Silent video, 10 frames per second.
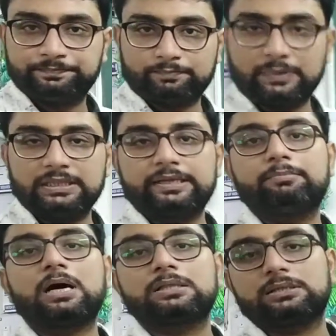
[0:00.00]
Vande
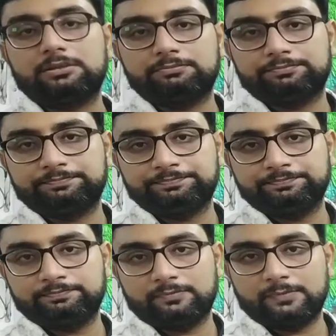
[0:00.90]
Mataram.
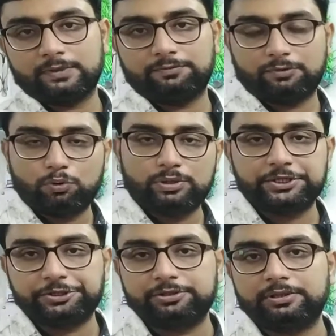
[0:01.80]
The
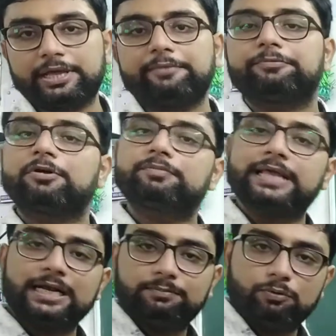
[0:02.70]
quotation came from
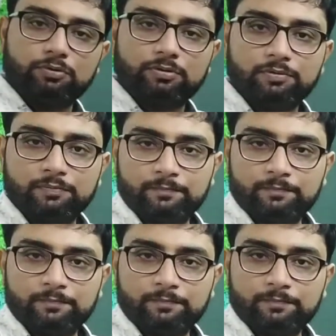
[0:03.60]
that book.